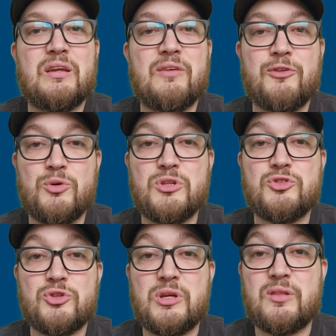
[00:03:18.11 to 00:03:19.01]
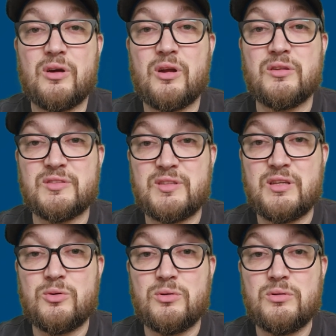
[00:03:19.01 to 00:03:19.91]
If you enjoyed the art and
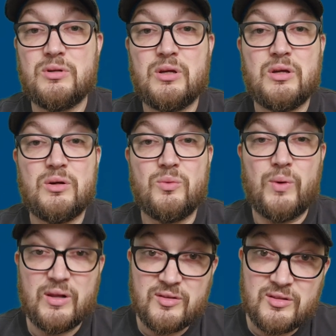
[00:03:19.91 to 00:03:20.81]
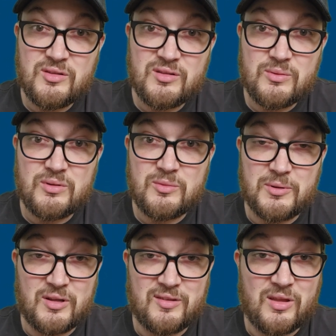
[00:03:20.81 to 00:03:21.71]
stay cool, wait until you see what he's
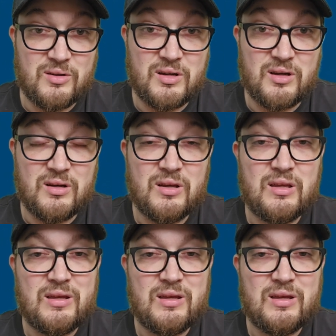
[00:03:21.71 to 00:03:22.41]
putting together here.